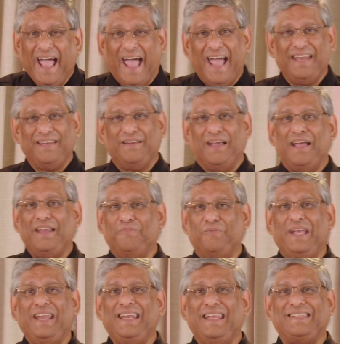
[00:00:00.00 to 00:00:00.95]
And
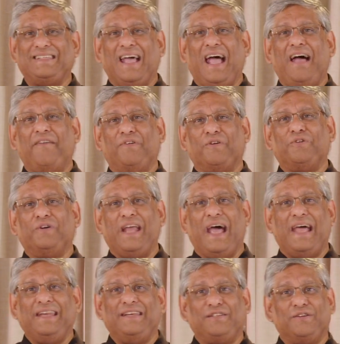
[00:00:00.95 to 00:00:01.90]
we need to have a good
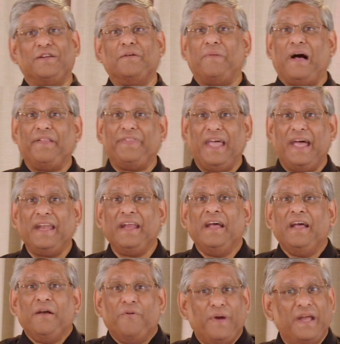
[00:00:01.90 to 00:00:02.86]
attitude about that.
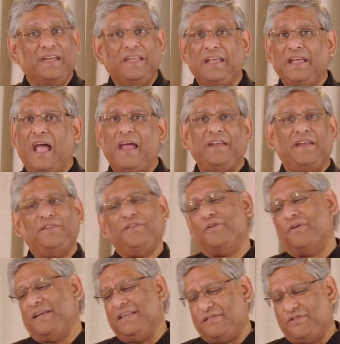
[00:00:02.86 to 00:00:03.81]
When you
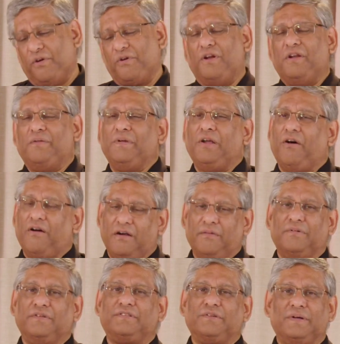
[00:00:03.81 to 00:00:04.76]
know, he's not going to be
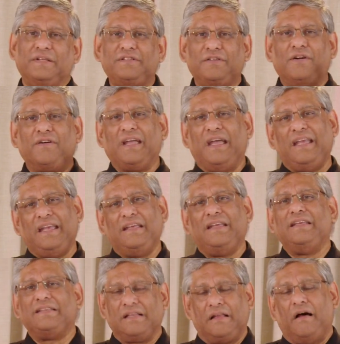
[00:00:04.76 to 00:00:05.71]
horrible towards you. Okay, he
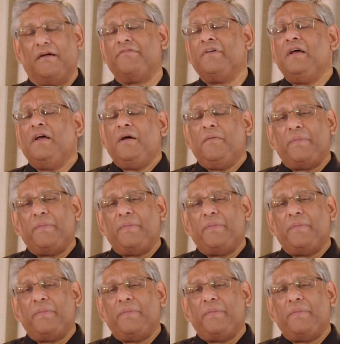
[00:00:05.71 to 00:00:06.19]
is love.